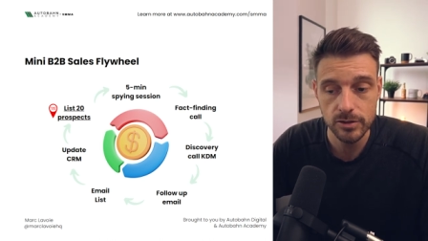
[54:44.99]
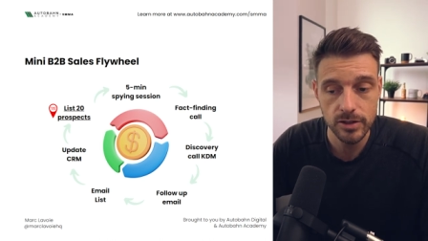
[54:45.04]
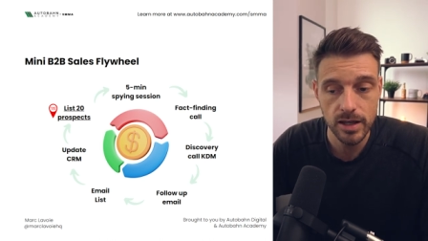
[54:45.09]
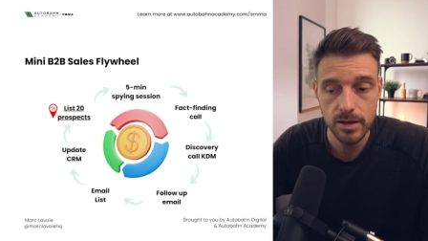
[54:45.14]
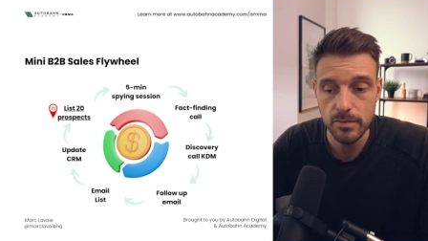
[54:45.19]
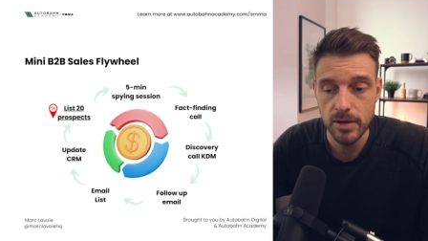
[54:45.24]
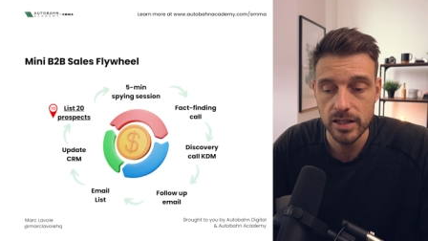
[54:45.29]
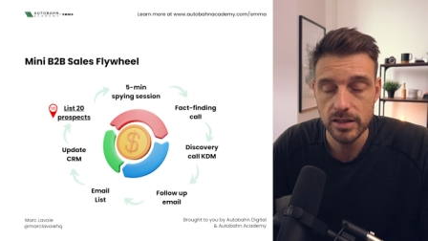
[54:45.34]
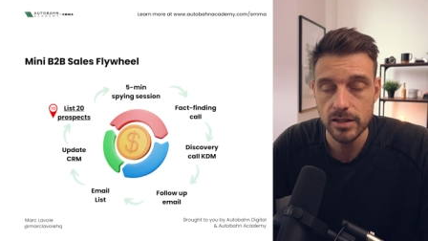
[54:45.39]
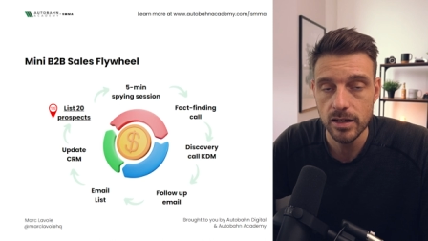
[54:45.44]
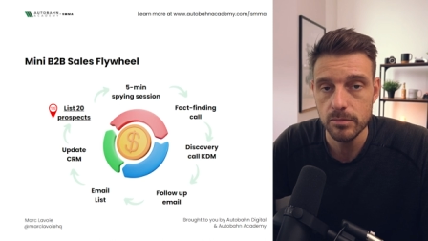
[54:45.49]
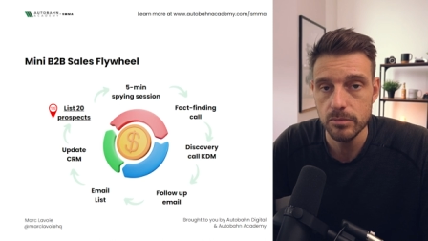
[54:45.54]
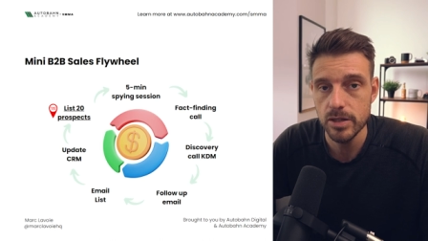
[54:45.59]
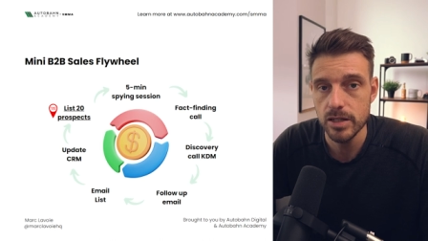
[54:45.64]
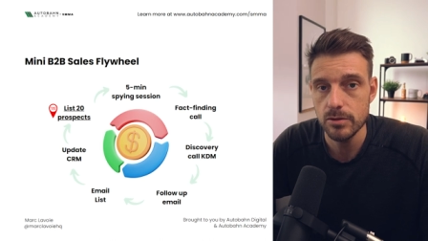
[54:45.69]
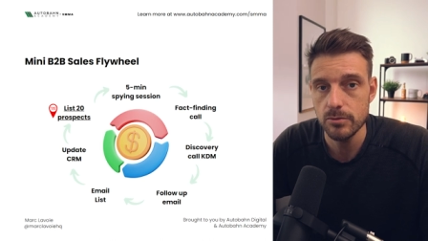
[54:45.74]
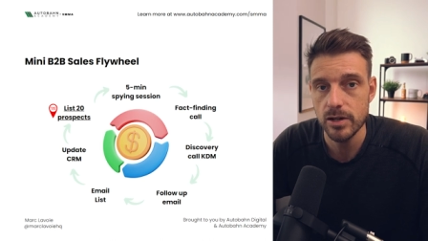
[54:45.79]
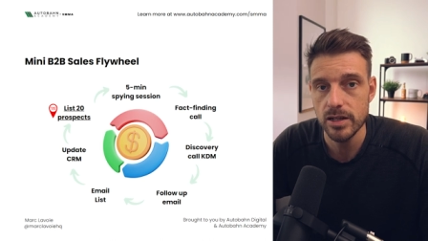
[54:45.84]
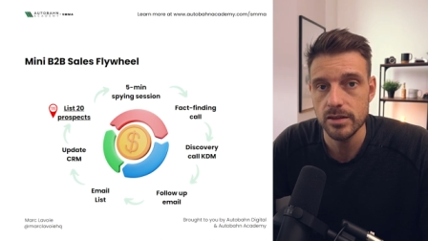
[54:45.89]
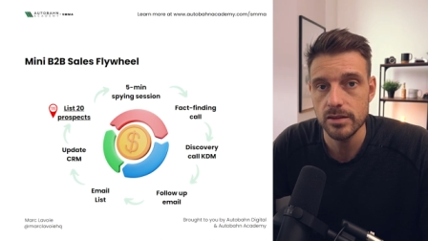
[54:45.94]
today might not
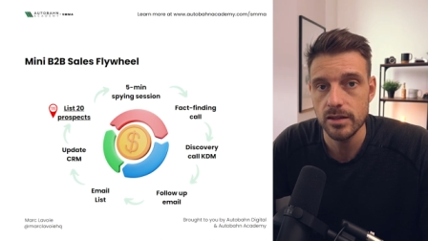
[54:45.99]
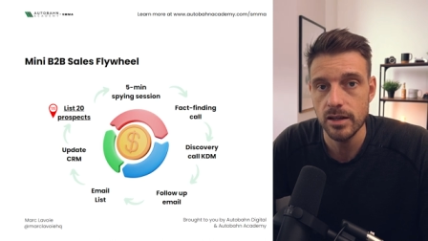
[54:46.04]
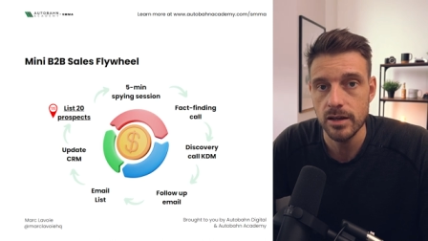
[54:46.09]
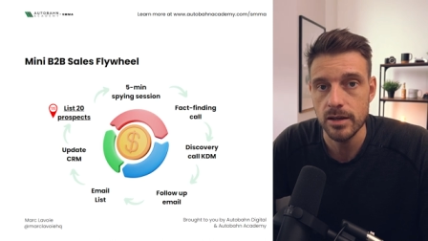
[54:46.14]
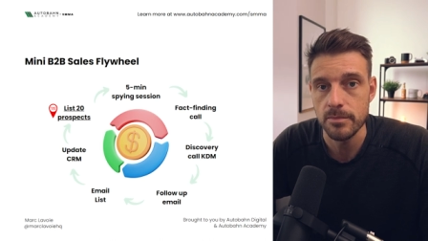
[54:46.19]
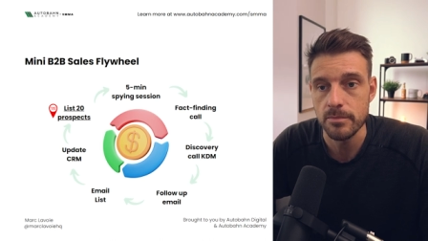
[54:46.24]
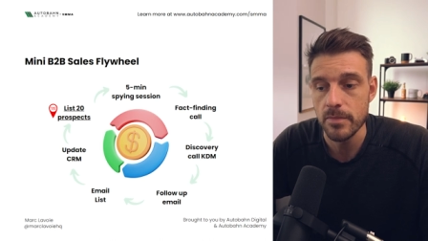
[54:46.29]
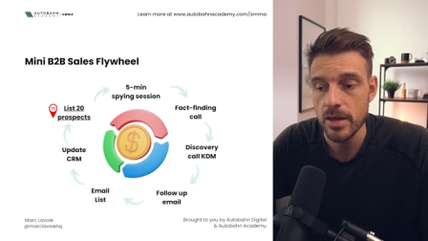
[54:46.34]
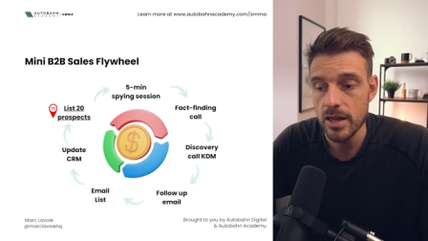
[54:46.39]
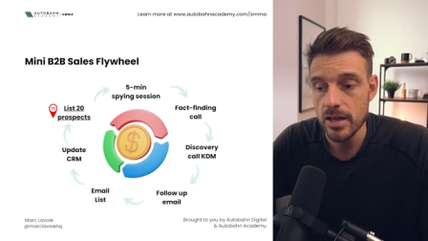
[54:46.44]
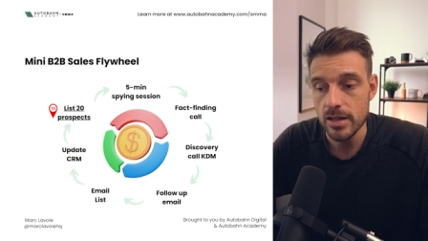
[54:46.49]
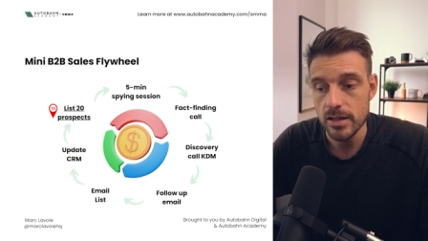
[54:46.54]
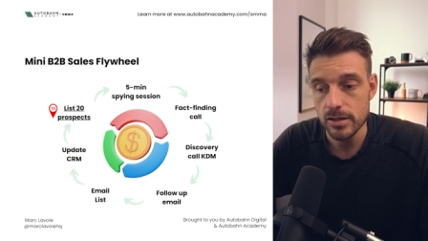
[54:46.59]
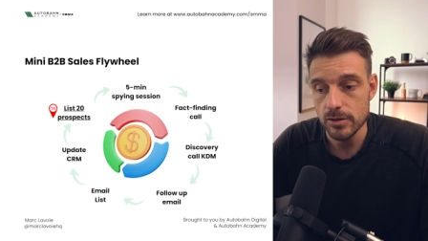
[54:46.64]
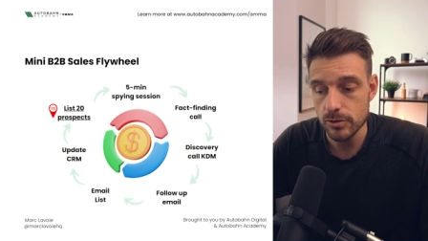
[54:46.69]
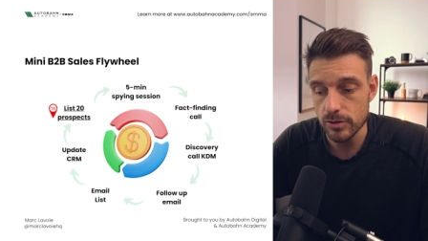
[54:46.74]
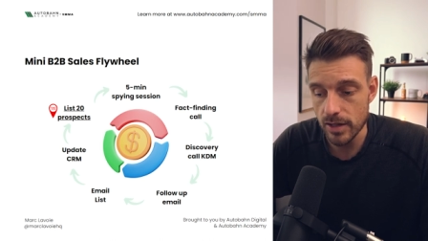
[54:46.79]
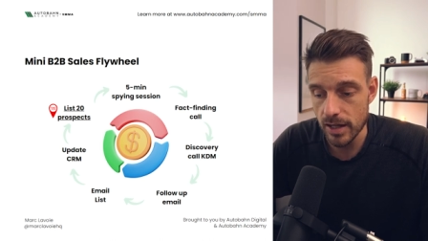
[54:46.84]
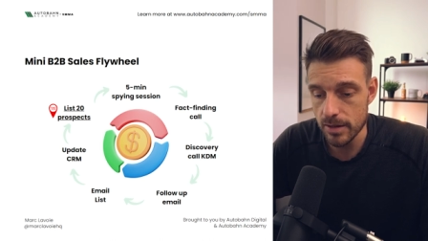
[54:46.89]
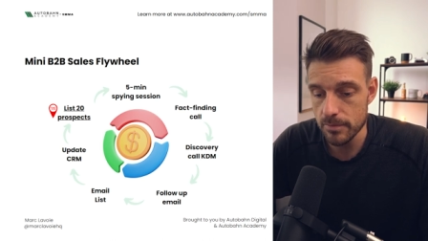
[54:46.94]
be the right time,
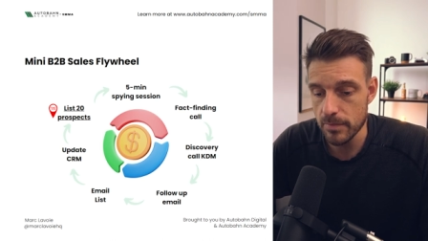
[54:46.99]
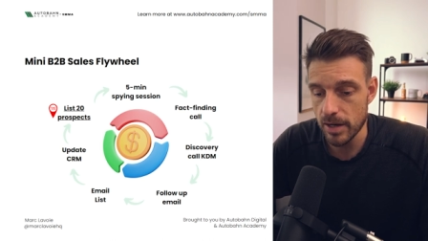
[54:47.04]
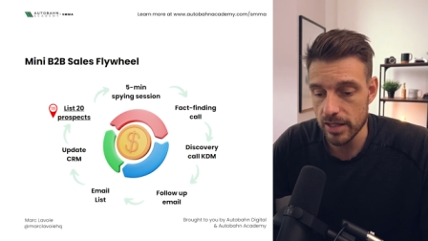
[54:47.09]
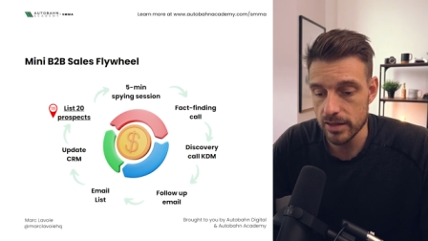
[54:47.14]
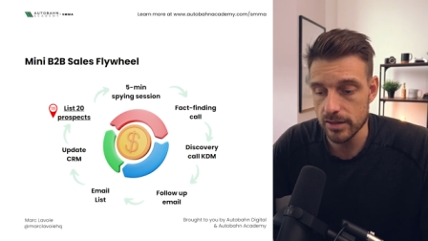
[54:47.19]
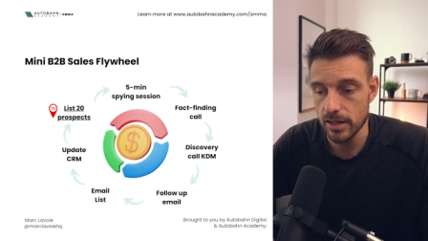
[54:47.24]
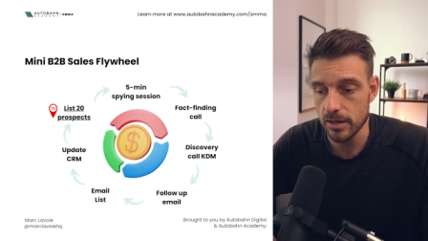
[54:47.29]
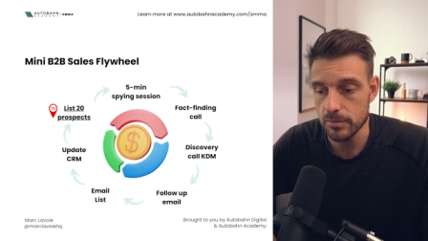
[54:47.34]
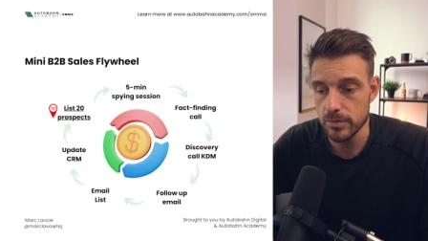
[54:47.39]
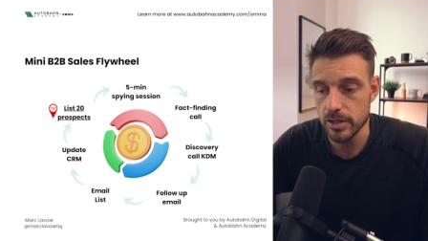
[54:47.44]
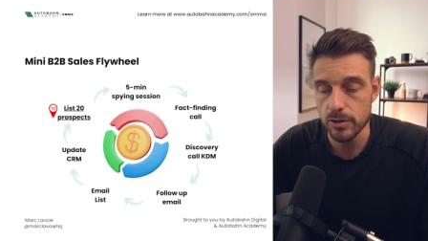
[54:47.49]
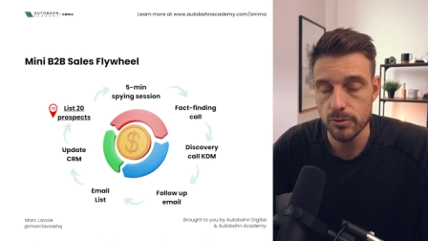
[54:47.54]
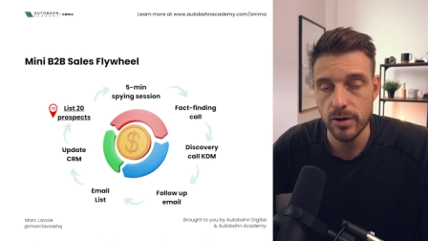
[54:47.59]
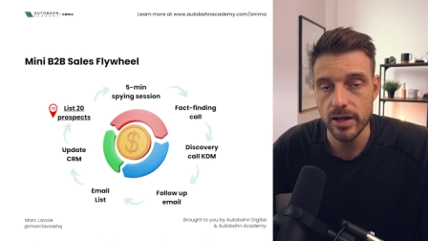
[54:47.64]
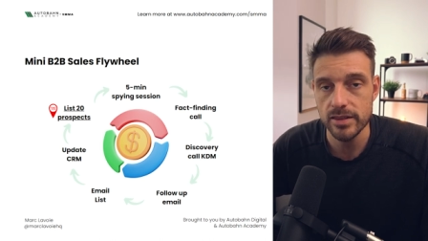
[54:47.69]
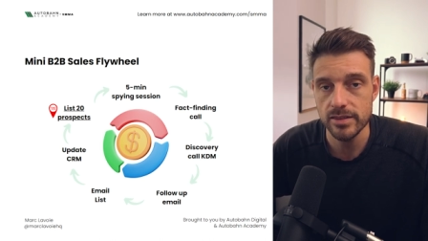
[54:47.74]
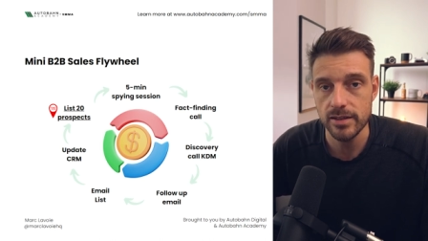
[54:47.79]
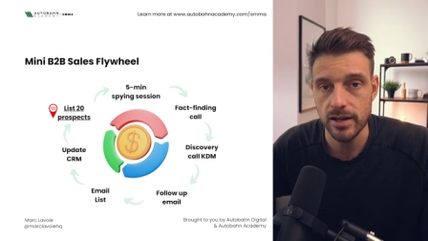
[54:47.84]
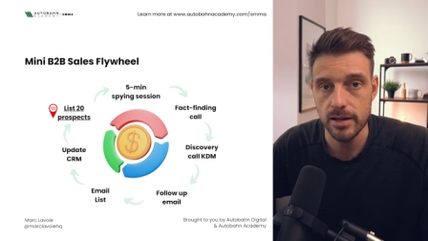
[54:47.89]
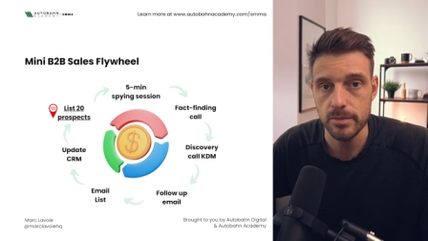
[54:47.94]
today might not be the
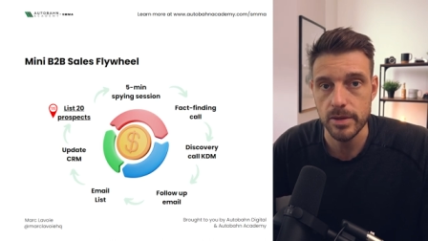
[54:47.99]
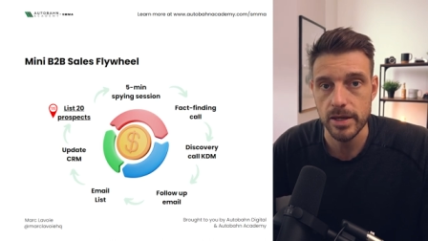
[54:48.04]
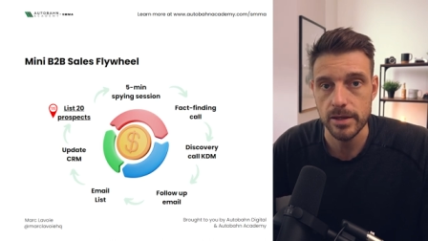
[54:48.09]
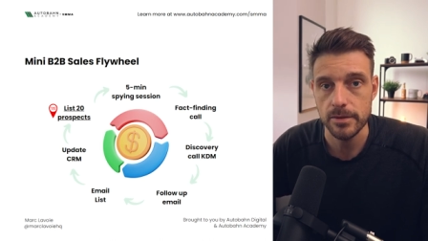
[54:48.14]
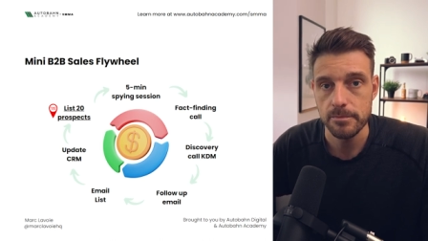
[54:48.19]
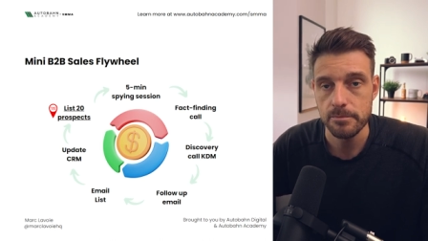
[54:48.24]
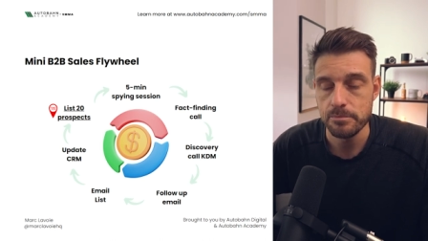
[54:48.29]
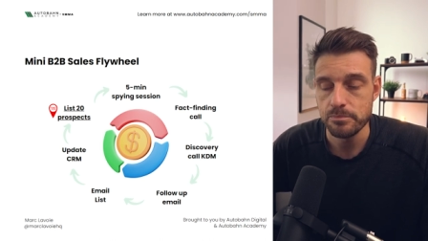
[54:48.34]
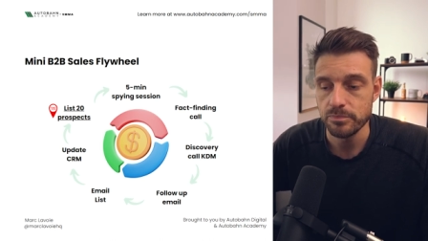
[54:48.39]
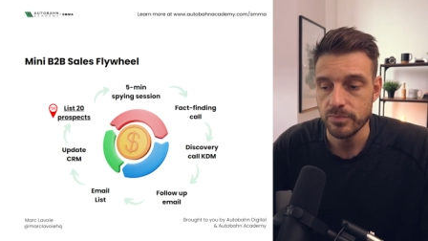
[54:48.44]
right timing,